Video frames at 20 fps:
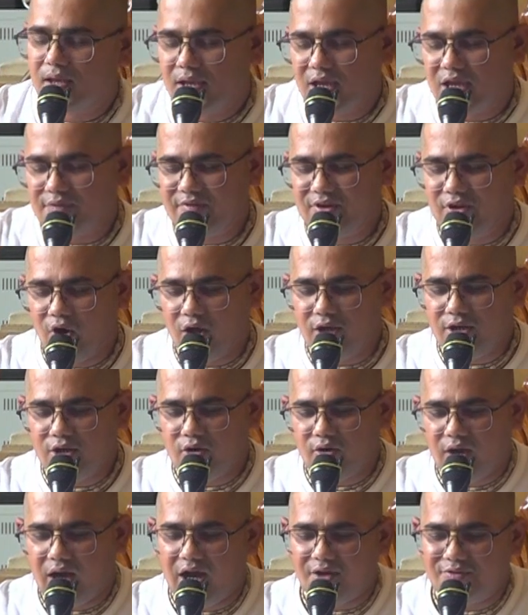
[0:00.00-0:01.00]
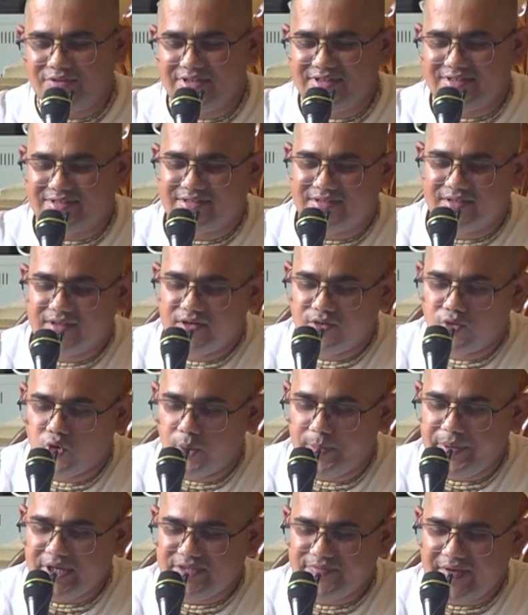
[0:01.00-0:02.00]
And we all know how these
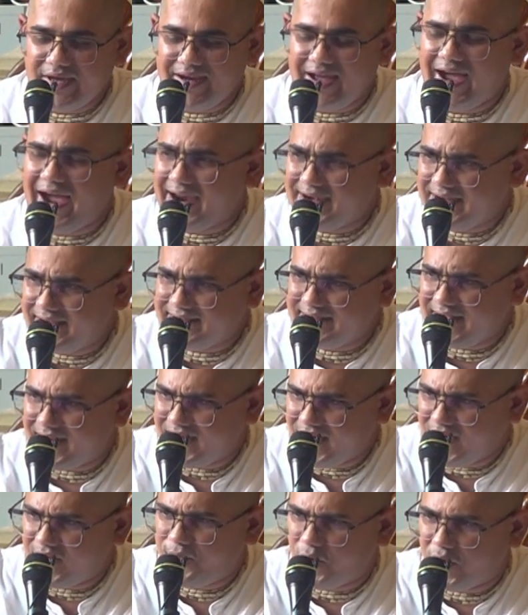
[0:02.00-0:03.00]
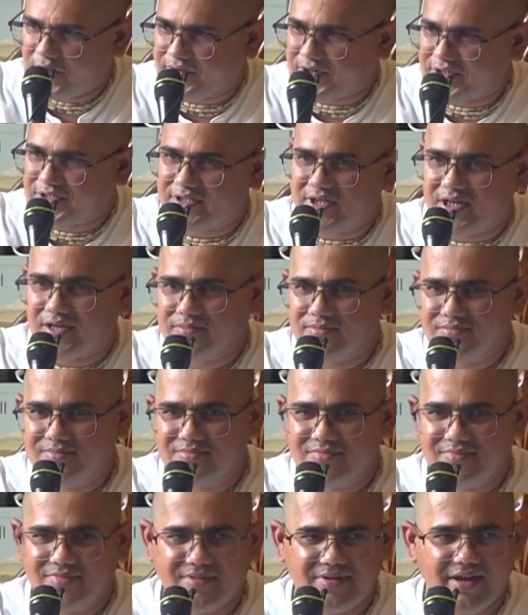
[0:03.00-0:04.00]
gopis were hiding their love for Krishna,
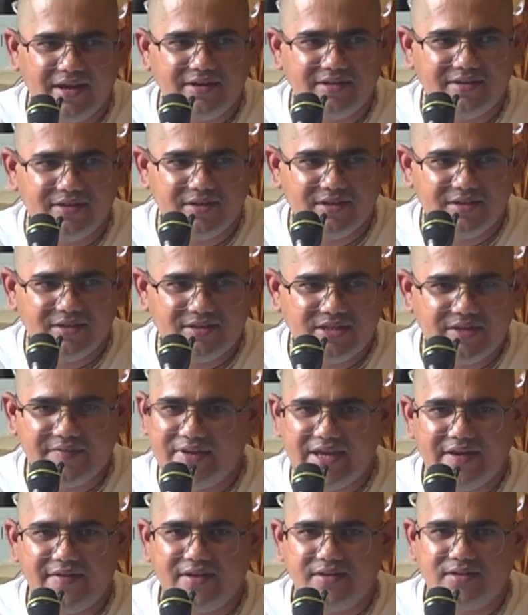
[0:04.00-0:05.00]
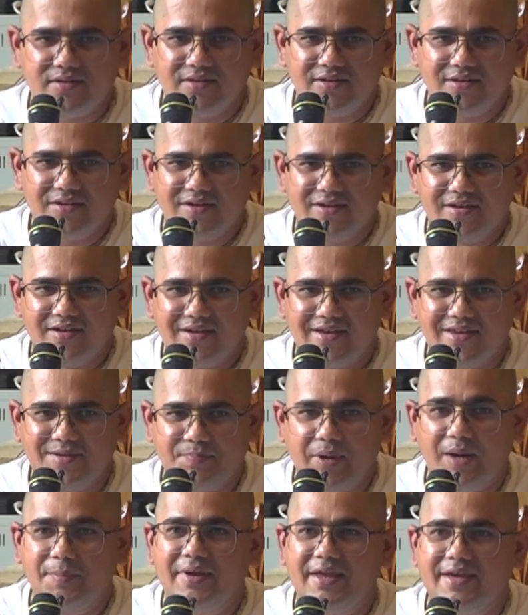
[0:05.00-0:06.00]
right? They were never in
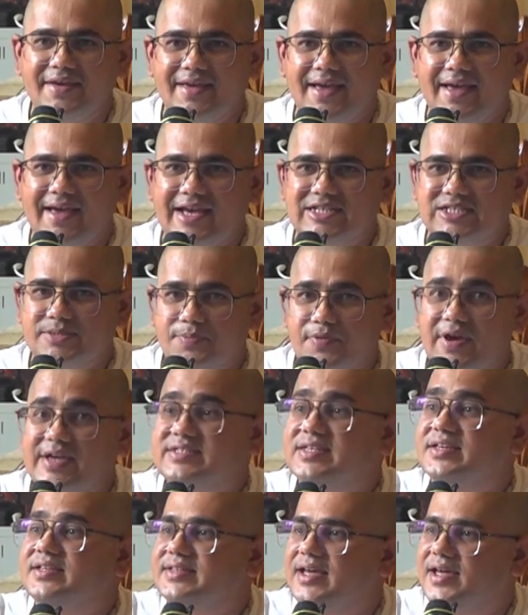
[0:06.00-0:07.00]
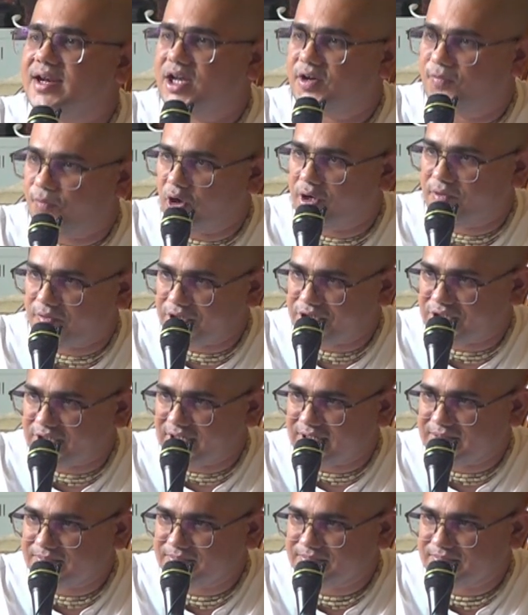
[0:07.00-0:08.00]
public expressing their love for
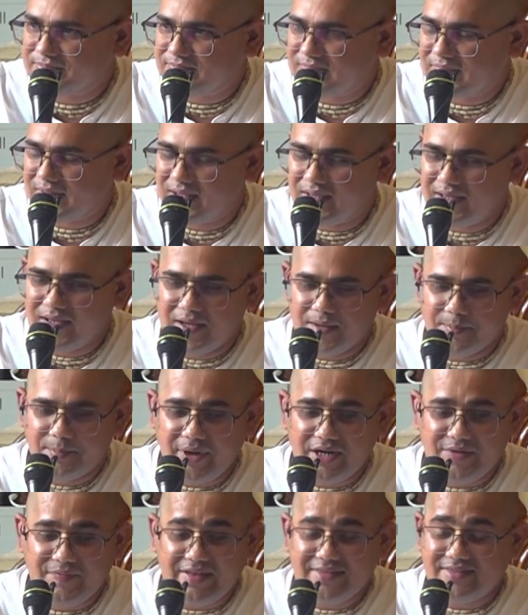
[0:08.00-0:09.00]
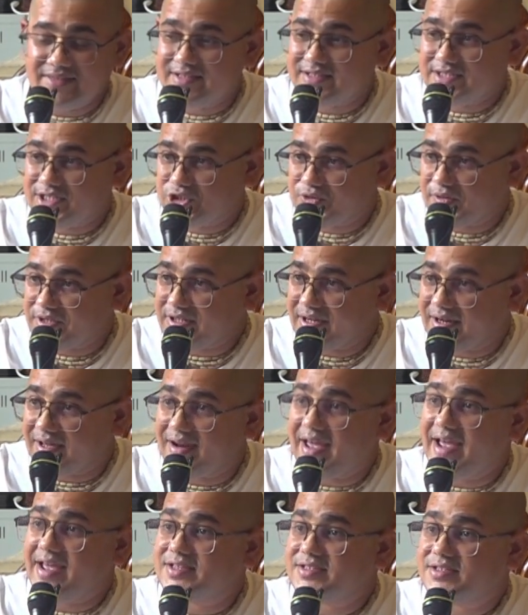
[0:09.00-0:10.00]
Krishna. But when this situation
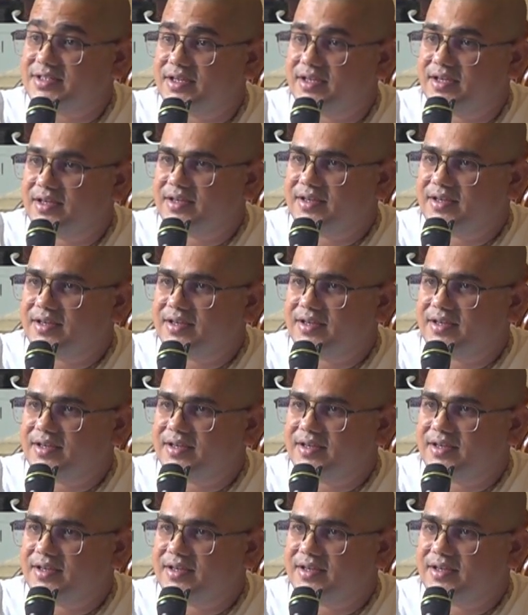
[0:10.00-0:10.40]
arose,